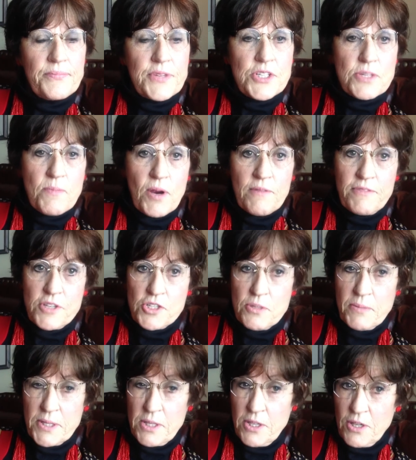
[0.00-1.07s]
smart
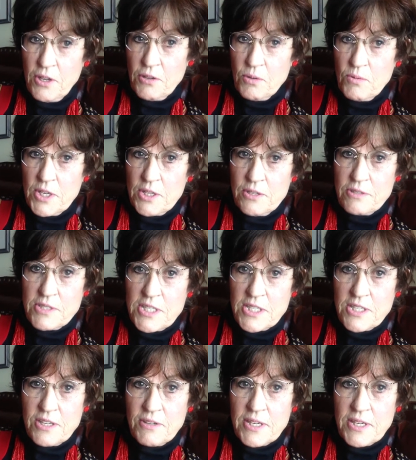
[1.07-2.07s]
fisherman, you know, the one who didn't know